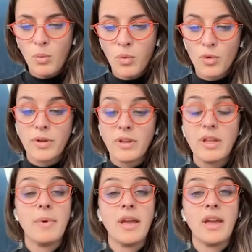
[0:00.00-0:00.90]
We're
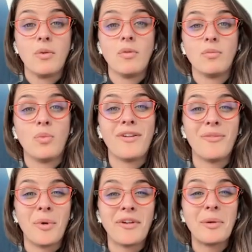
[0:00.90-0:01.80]
really big. One
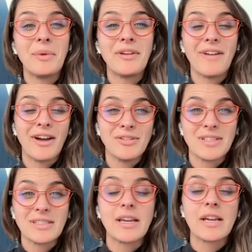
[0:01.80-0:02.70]
of, one of our big
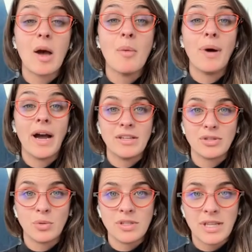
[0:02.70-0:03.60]
values is like a
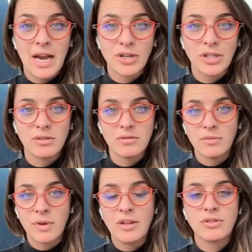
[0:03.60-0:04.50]
bias towards action,
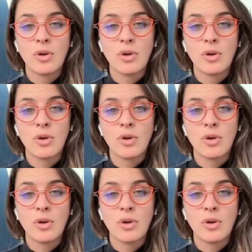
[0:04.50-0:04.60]
right?